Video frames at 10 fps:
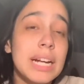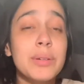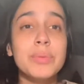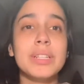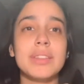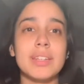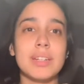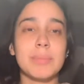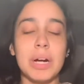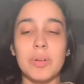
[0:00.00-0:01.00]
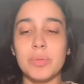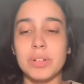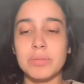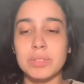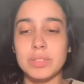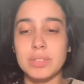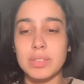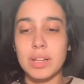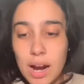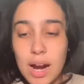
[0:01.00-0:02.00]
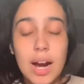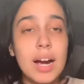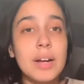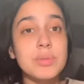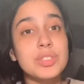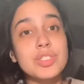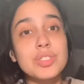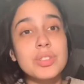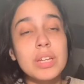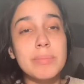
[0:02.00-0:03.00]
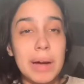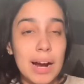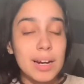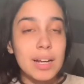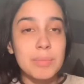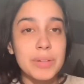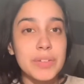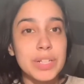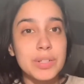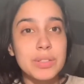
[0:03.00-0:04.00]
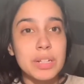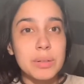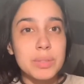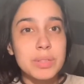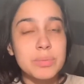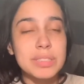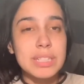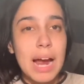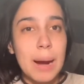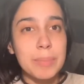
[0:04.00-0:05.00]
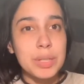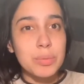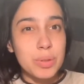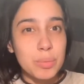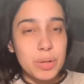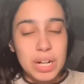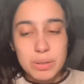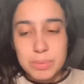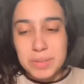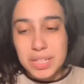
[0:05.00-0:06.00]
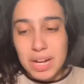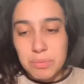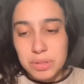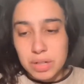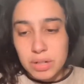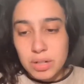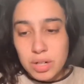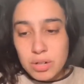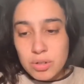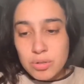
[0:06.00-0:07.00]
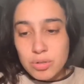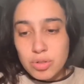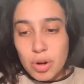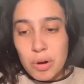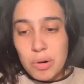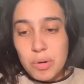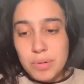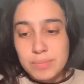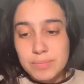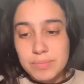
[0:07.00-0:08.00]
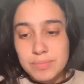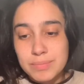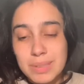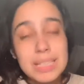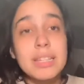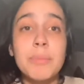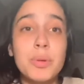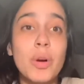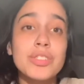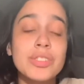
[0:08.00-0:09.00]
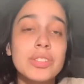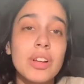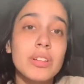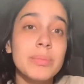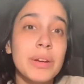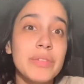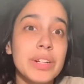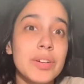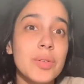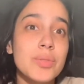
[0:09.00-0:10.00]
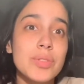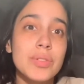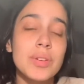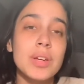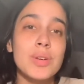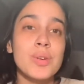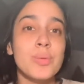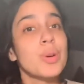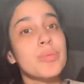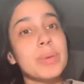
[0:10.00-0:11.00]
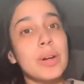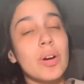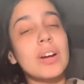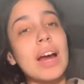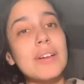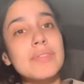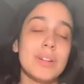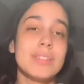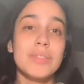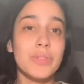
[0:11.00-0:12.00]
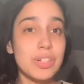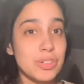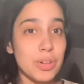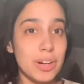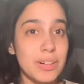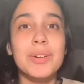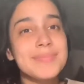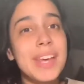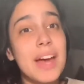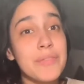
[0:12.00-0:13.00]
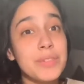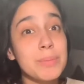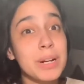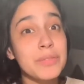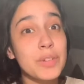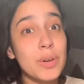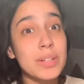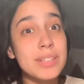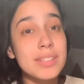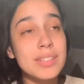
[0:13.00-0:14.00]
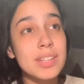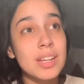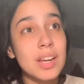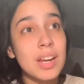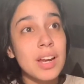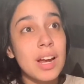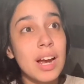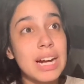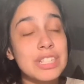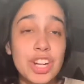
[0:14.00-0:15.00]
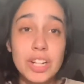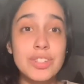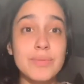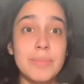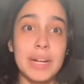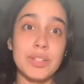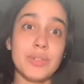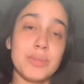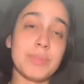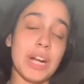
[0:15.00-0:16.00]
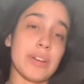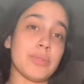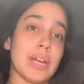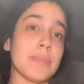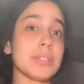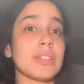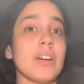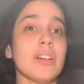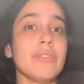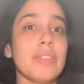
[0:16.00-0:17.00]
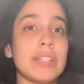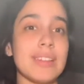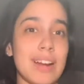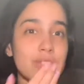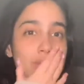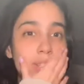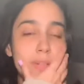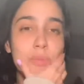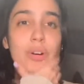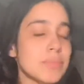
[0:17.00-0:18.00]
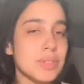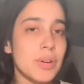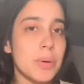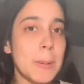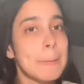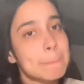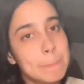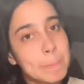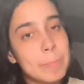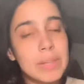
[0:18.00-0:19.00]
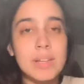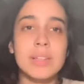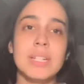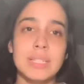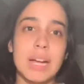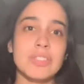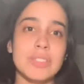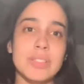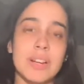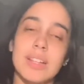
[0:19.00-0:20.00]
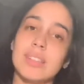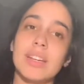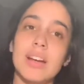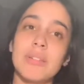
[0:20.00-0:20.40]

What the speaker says: I didn't really think about what I was gonna say. I was just looking back at my videos and I wasn't really happy with what I was putting out there. So by the time you watch this, all of my videos would have been archived. It's a fresh start. Yeah, if you might have noticed, I changed my YouTube channel name. It's not Unfazed Ashley anymore. So Ashley's gone there.